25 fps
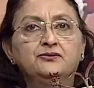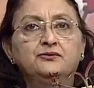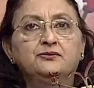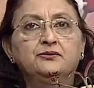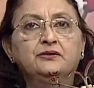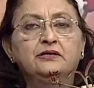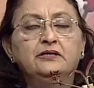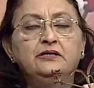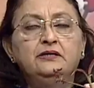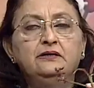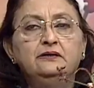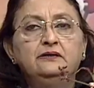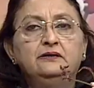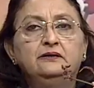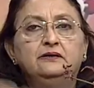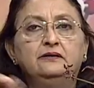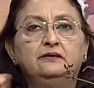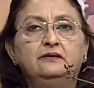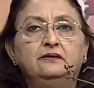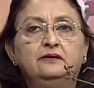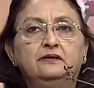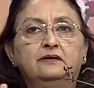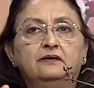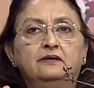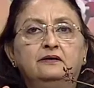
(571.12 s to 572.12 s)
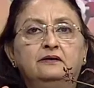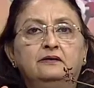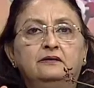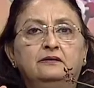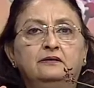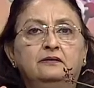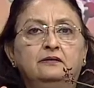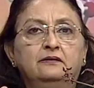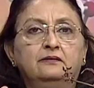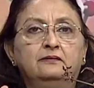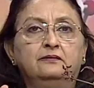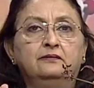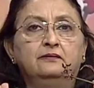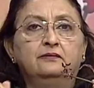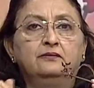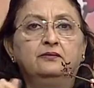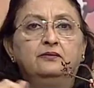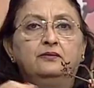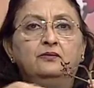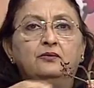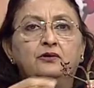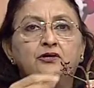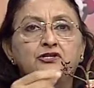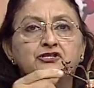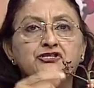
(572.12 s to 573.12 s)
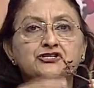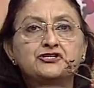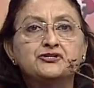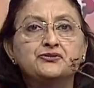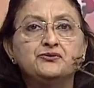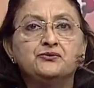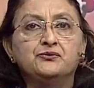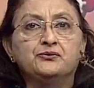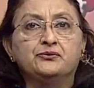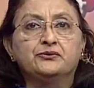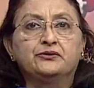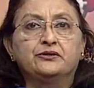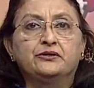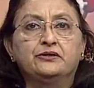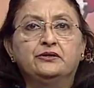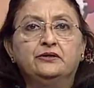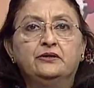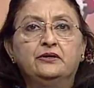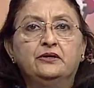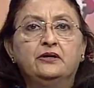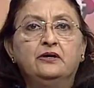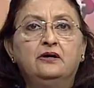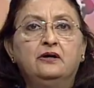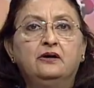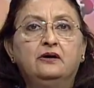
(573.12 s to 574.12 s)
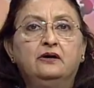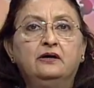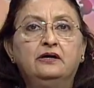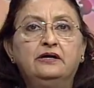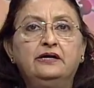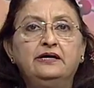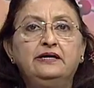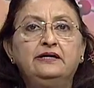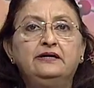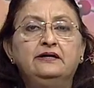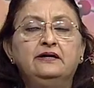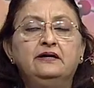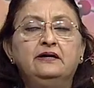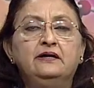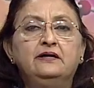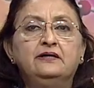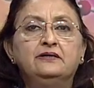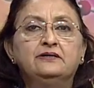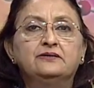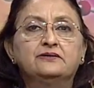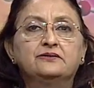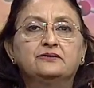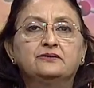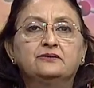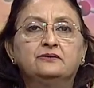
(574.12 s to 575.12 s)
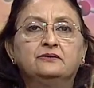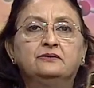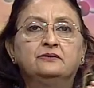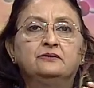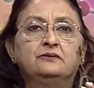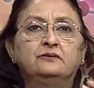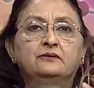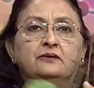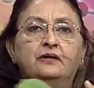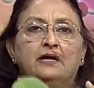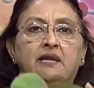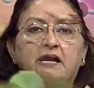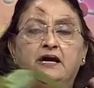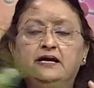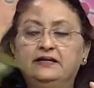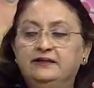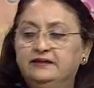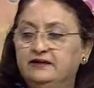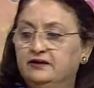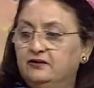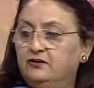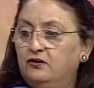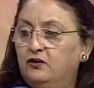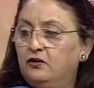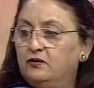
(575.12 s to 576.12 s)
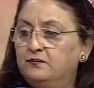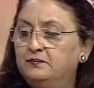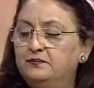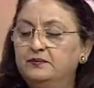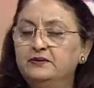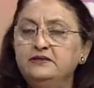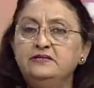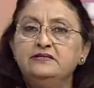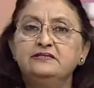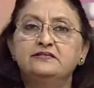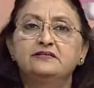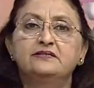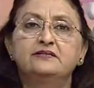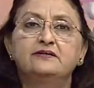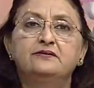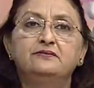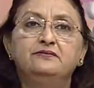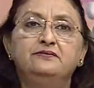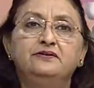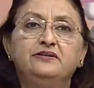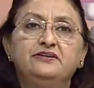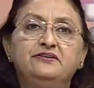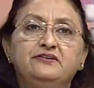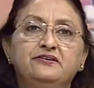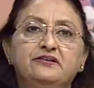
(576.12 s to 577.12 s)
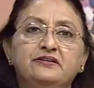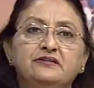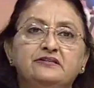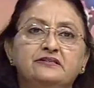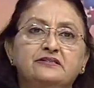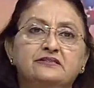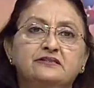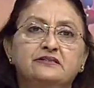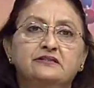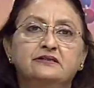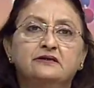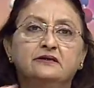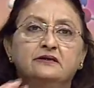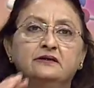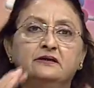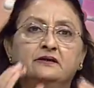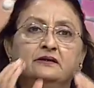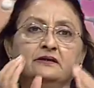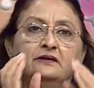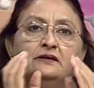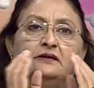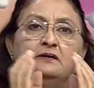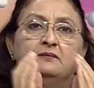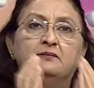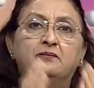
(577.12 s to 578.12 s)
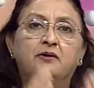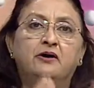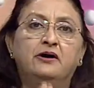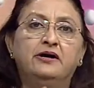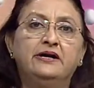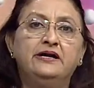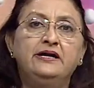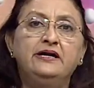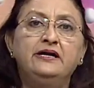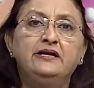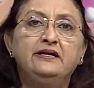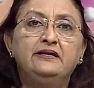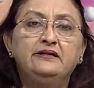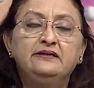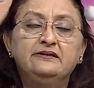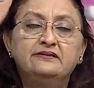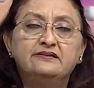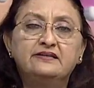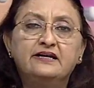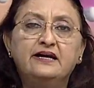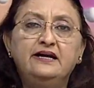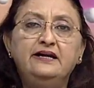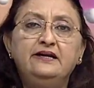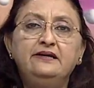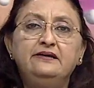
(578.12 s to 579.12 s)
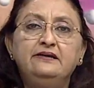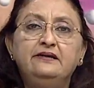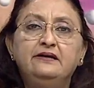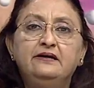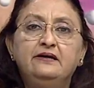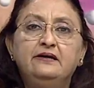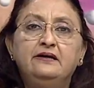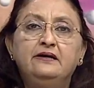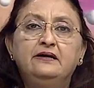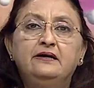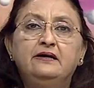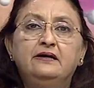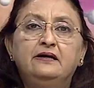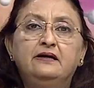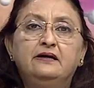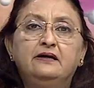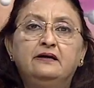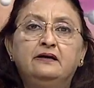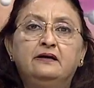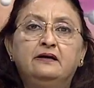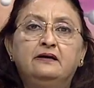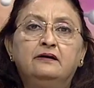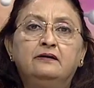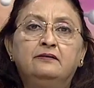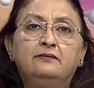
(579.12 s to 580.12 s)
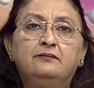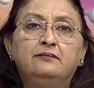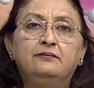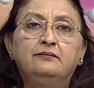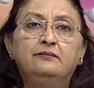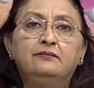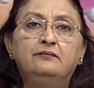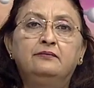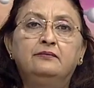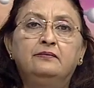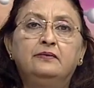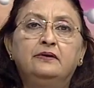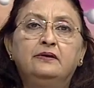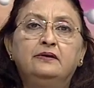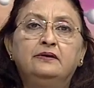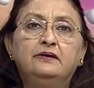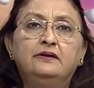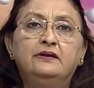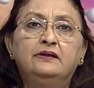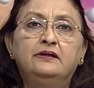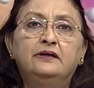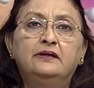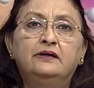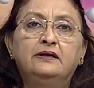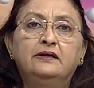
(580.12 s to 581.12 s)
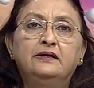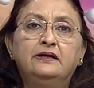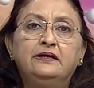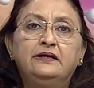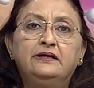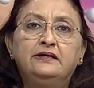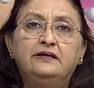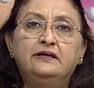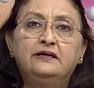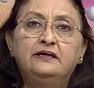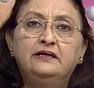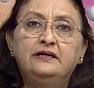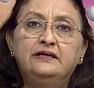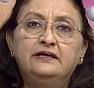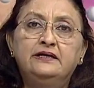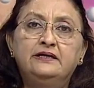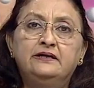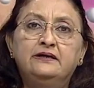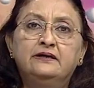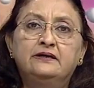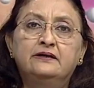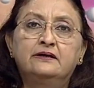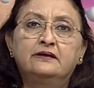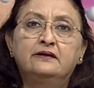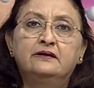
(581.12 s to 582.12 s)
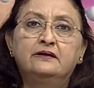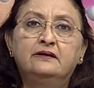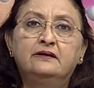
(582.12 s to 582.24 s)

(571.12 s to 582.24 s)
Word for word: to the uh, whole shoot all right so and the corpus which is uh, the body inside uh, the inner layer